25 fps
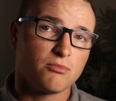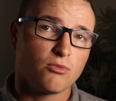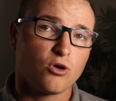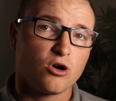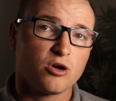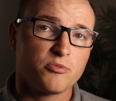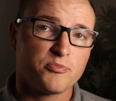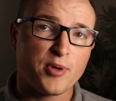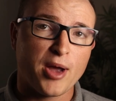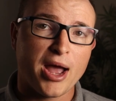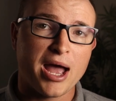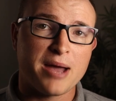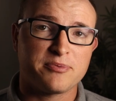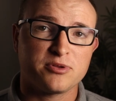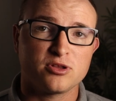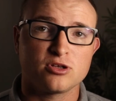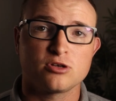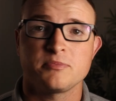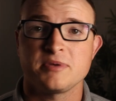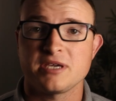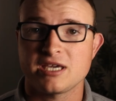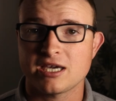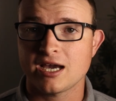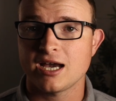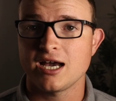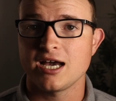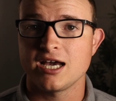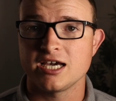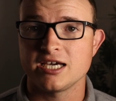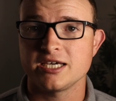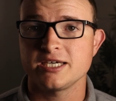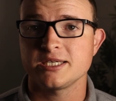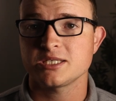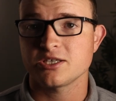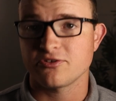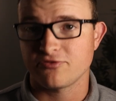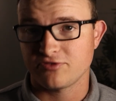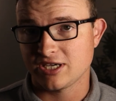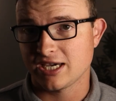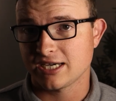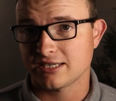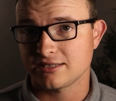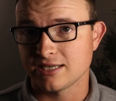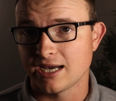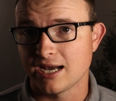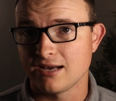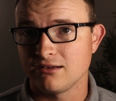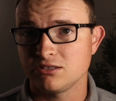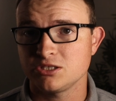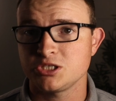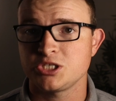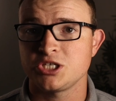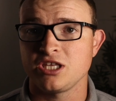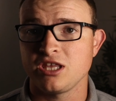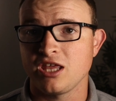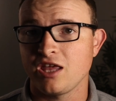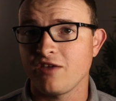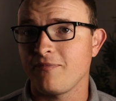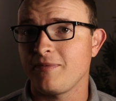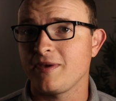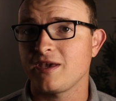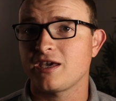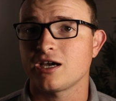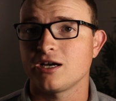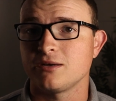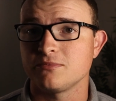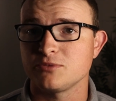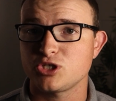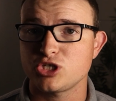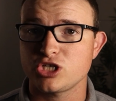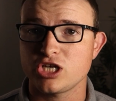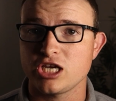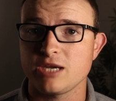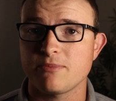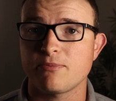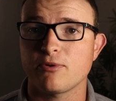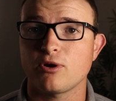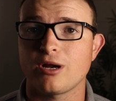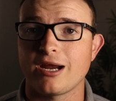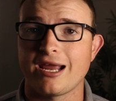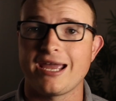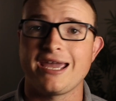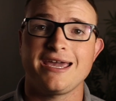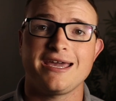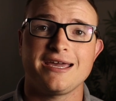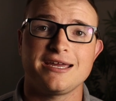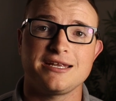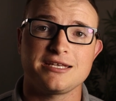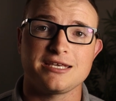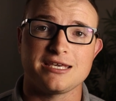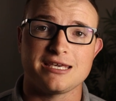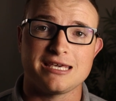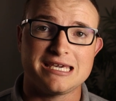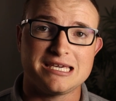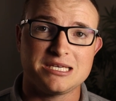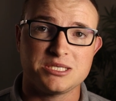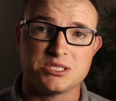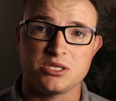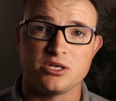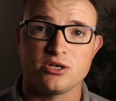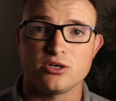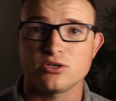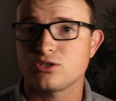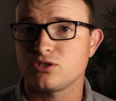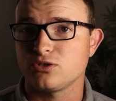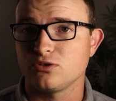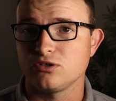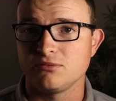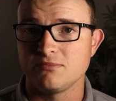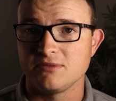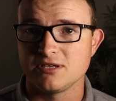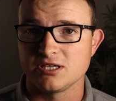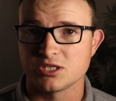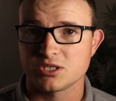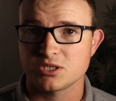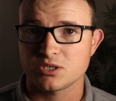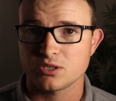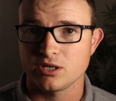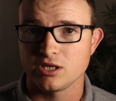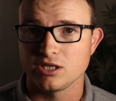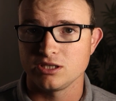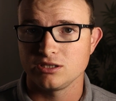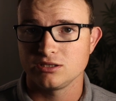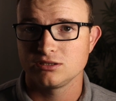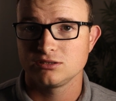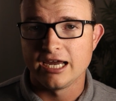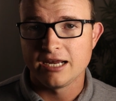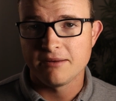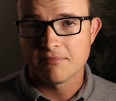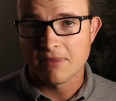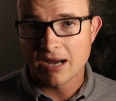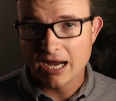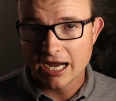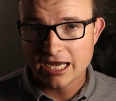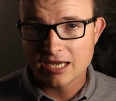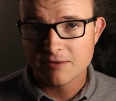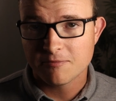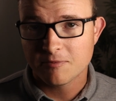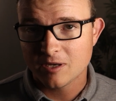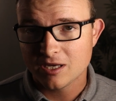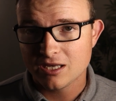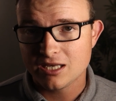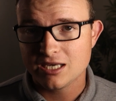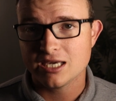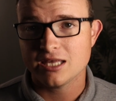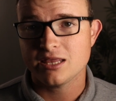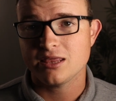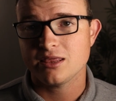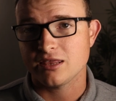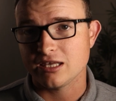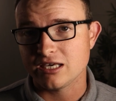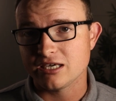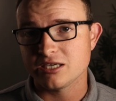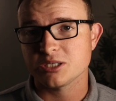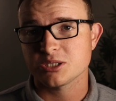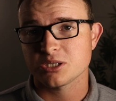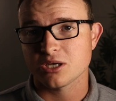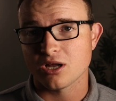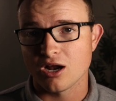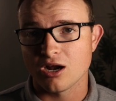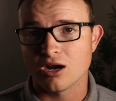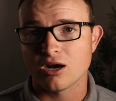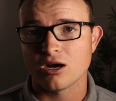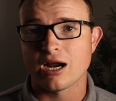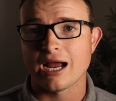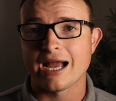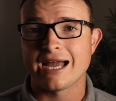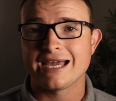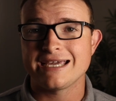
more popular because of technology. They've become cheaper and easier to administrate. In my opinion, these are